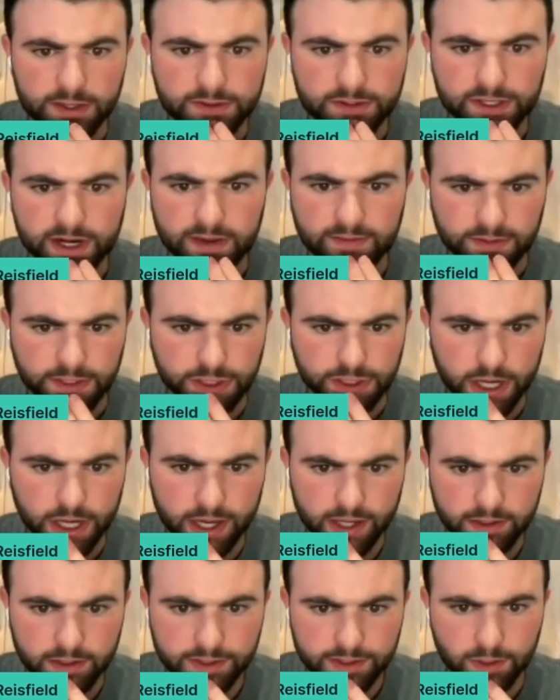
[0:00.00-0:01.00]
can link
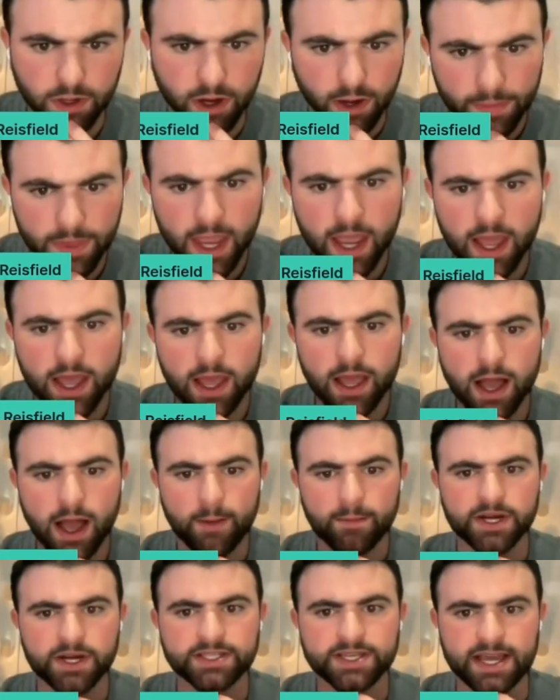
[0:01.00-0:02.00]
usernames and channels. Cool.
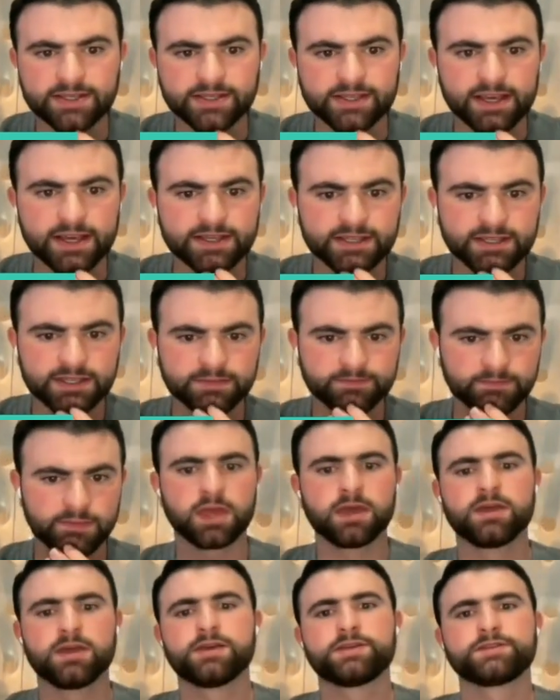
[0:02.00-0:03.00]
I'm going to test
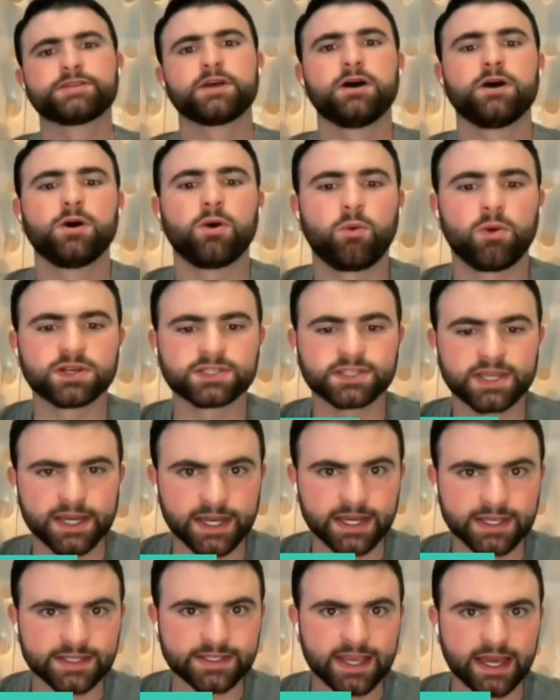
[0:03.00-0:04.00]
this. So
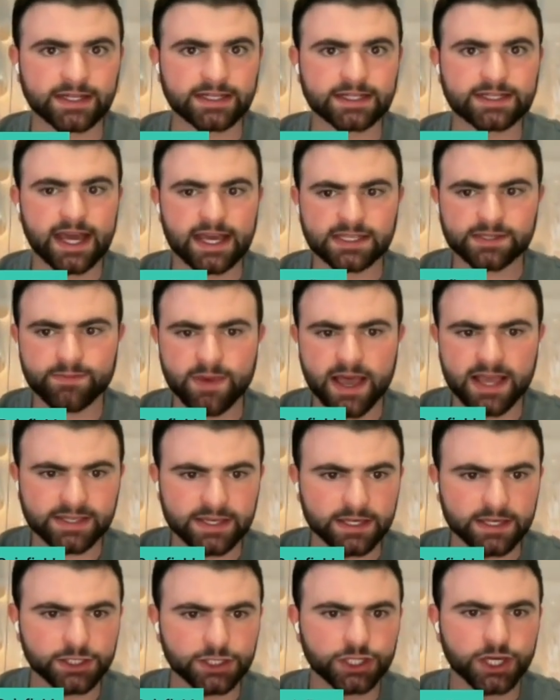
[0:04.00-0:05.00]
once I hit send test
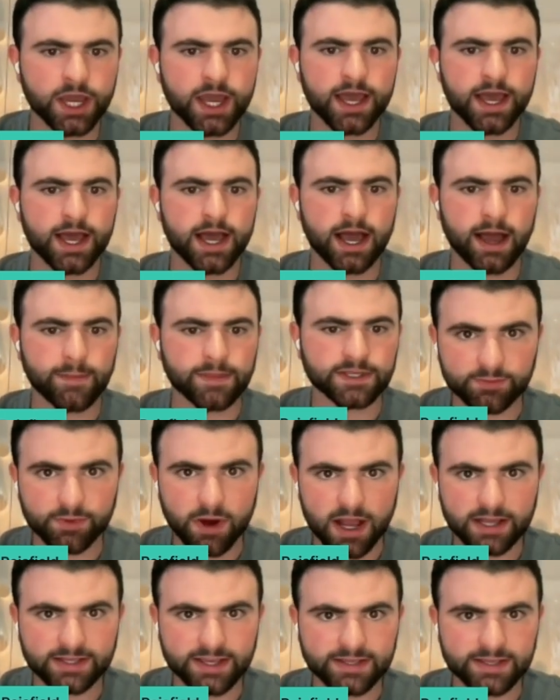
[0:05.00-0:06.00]
message, as soon
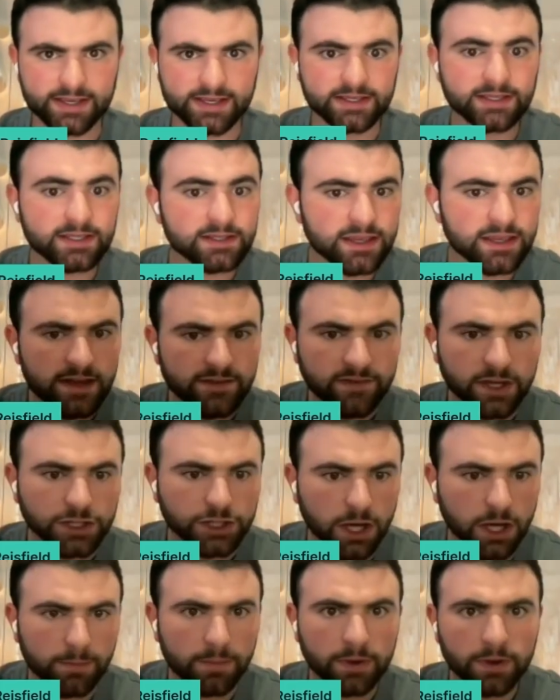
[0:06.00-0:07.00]
as this processes,
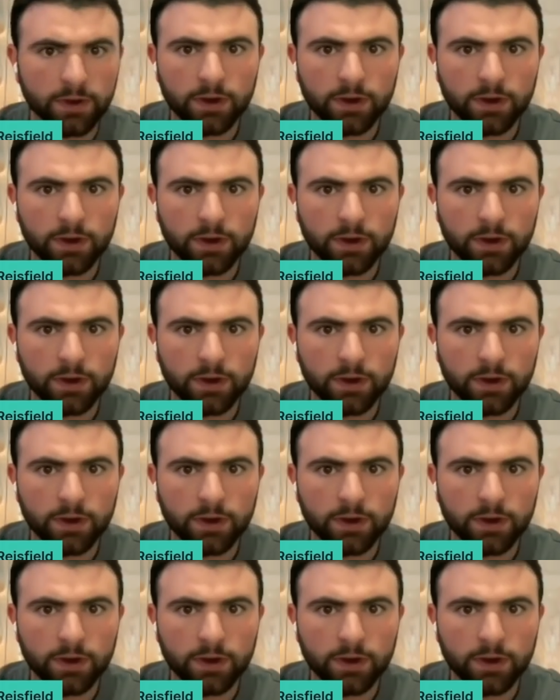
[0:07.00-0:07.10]
if I